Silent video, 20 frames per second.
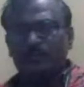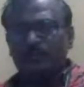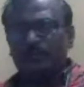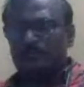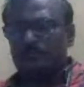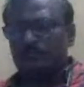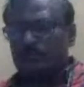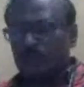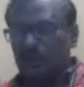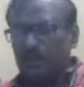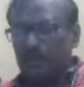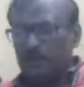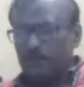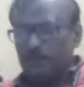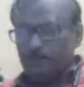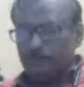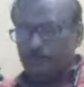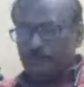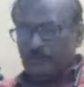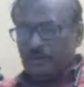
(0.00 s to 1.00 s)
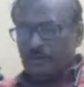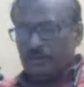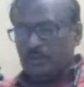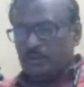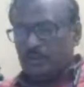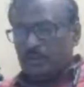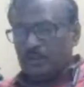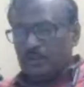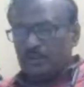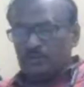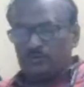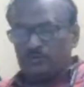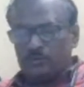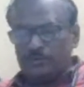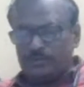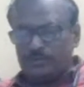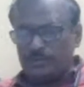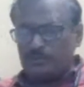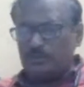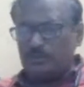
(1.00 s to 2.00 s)
So now,
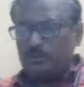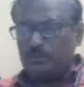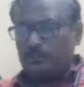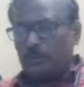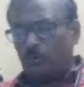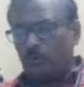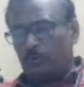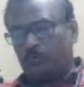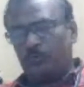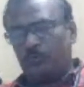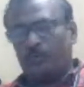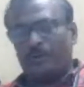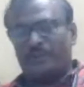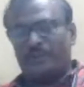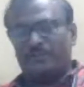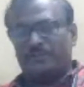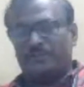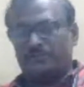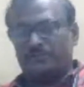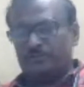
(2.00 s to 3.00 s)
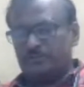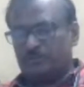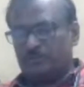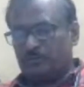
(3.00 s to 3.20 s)
subsection 4 provides,